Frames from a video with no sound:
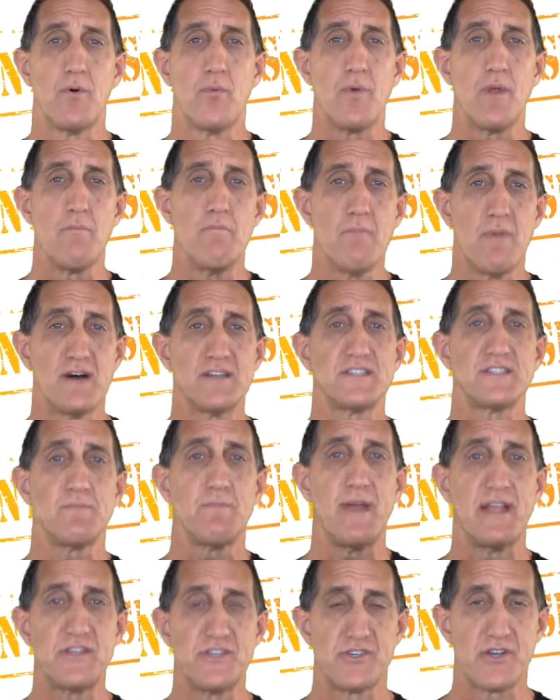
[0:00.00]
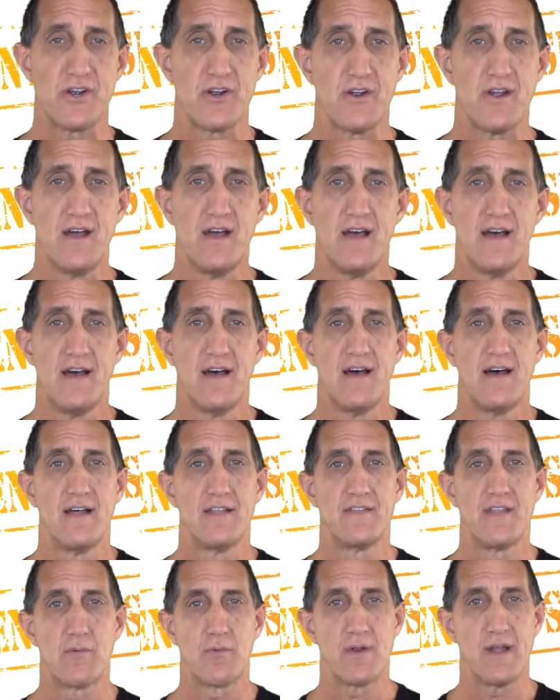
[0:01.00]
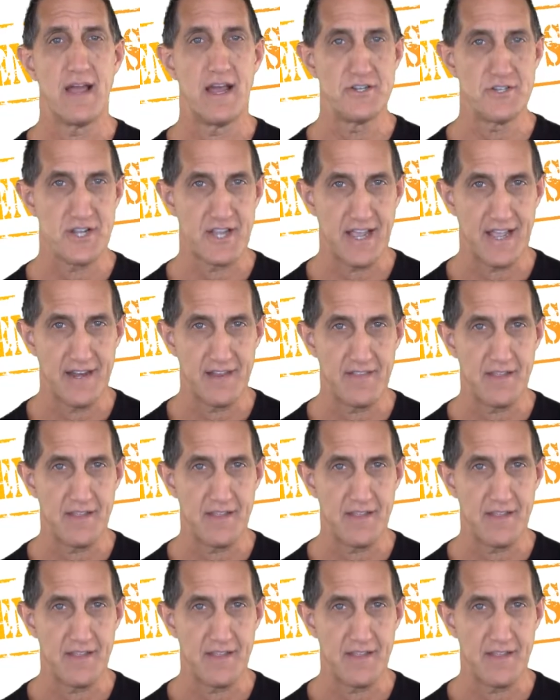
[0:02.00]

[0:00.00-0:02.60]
we must make sure that we're educating